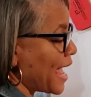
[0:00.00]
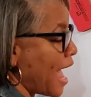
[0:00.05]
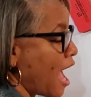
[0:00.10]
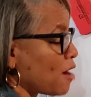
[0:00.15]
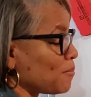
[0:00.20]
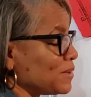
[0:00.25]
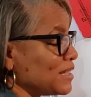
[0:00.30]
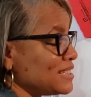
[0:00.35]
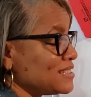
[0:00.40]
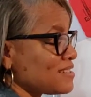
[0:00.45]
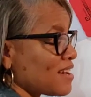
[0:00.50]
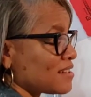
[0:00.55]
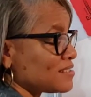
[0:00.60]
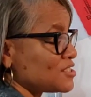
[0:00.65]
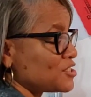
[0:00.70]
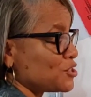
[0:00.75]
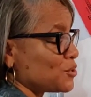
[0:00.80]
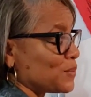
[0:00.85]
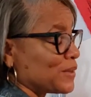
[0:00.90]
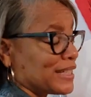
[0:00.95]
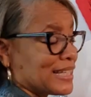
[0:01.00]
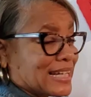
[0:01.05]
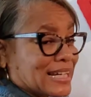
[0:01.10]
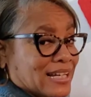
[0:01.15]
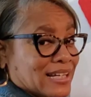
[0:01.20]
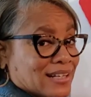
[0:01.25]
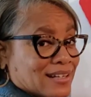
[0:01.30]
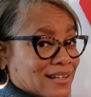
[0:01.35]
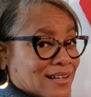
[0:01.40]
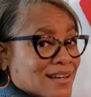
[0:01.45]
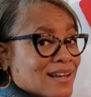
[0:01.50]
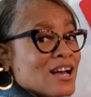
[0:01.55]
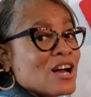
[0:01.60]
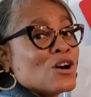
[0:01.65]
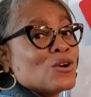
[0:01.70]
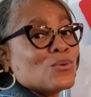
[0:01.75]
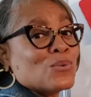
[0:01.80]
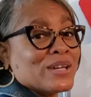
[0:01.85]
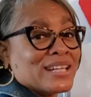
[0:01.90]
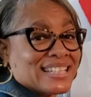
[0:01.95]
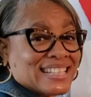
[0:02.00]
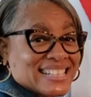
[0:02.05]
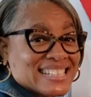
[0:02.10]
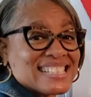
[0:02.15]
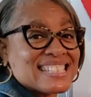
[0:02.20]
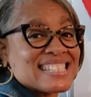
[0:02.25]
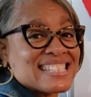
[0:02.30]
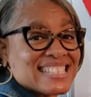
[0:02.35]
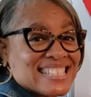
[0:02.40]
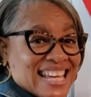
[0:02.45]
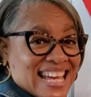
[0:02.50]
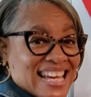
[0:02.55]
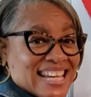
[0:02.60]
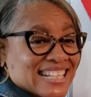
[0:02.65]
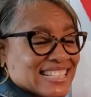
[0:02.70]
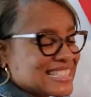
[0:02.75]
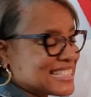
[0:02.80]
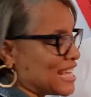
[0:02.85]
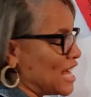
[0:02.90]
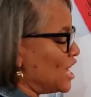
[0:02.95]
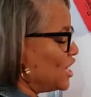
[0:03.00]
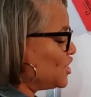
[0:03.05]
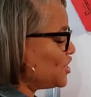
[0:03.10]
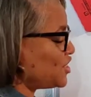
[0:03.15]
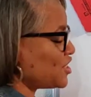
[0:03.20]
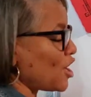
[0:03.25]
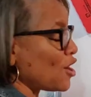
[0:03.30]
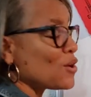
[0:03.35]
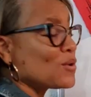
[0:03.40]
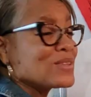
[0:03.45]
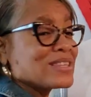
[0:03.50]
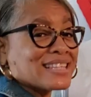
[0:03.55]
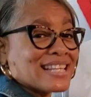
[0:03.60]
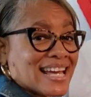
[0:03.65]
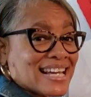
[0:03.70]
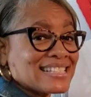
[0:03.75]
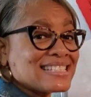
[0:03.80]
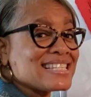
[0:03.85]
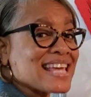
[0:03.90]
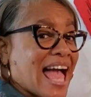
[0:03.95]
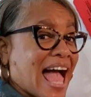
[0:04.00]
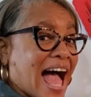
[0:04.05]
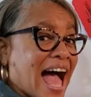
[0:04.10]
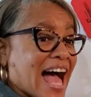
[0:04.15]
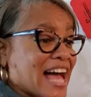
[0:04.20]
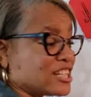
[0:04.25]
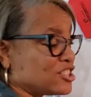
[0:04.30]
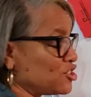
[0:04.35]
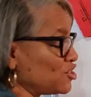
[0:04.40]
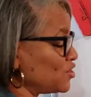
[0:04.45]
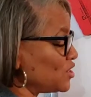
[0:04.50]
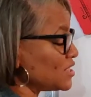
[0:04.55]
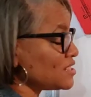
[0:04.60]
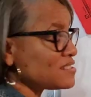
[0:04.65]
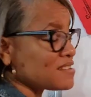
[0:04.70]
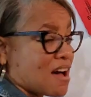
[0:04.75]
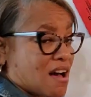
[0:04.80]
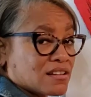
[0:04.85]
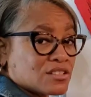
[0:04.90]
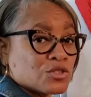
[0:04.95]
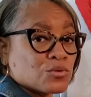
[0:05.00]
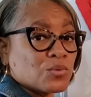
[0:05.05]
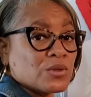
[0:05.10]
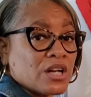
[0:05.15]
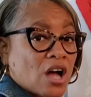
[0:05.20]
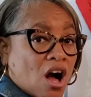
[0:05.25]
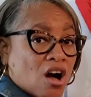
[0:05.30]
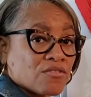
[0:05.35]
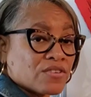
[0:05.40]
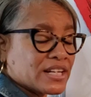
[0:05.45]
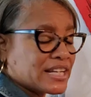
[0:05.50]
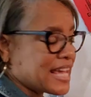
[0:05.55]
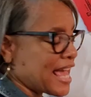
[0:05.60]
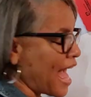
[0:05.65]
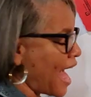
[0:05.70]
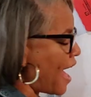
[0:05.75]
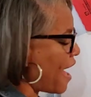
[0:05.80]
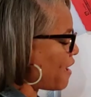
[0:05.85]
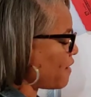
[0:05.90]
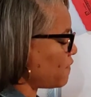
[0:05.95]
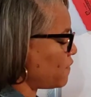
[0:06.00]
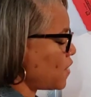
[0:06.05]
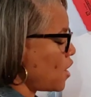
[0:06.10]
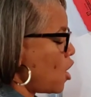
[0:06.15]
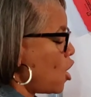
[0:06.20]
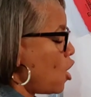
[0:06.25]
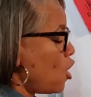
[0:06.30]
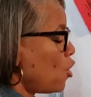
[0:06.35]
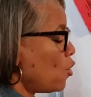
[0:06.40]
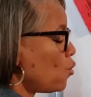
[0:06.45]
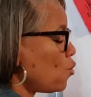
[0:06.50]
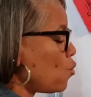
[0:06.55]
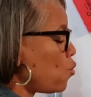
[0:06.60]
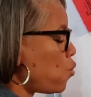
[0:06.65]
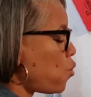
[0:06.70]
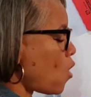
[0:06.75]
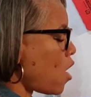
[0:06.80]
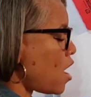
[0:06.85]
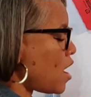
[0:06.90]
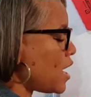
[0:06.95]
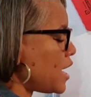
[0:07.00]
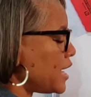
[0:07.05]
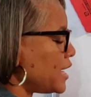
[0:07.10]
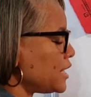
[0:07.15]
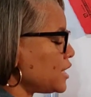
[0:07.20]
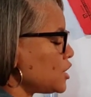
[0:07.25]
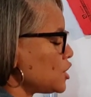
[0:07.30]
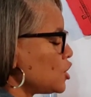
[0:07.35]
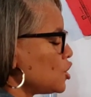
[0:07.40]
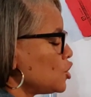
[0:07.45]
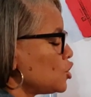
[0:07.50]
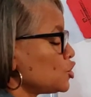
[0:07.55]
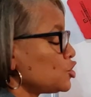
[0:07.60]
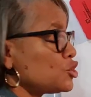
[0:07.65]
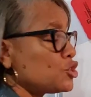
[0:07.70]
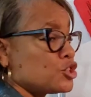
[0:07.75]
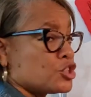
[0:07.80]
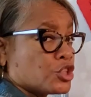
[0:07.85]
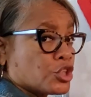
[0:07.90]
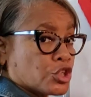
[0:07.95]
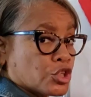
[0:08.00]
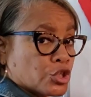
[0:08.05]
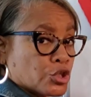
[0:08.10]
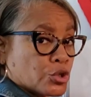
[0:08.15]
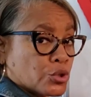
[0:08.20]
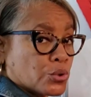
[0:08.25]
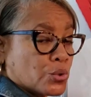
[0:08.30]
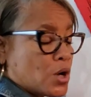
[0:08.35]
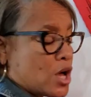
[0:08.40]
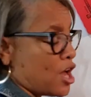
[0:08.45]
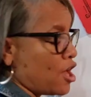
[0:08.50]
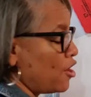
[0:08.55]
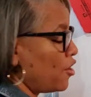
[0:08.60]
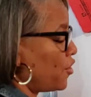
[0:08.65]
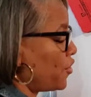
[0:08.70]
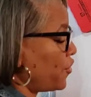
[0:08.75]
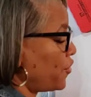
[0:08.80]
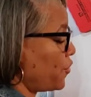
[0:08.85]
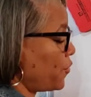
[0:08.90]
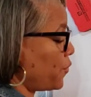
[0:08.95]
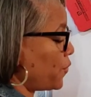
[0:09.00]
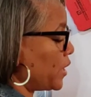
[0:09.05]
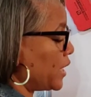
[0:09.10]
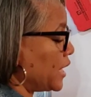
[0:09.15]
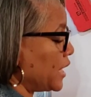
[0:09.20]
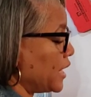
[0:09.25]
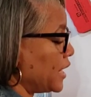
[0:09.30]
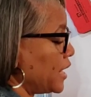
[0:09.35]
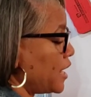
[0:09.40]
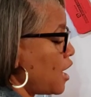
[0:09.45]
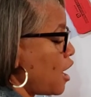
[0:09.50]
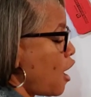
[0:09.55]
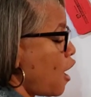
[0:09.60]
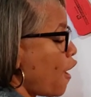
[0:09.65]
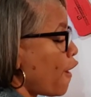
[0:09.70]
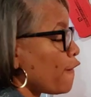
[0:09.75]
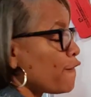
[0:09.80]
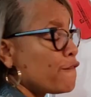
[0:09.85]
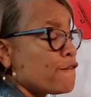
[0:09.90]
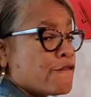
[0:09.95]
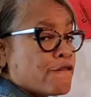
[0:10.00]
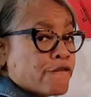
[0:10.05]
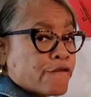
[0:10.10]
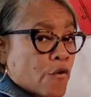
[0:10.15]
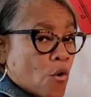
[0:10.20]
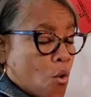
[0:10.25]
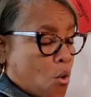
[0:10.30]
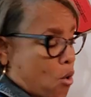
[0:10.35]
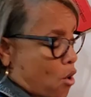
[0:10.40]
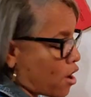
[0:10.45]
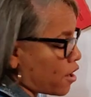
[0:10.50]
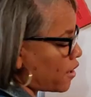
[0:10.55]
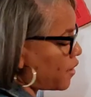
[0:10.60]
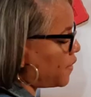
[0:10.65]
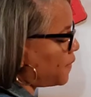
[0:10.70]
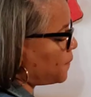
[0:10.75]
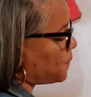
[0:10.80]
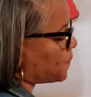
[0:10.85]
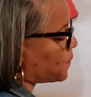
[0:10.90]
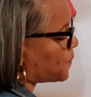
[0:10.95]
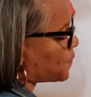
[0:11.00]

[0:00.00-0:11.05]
how many dots do we need? We need 6. So let's add to the dots we already have. 1, 2, 3, 4,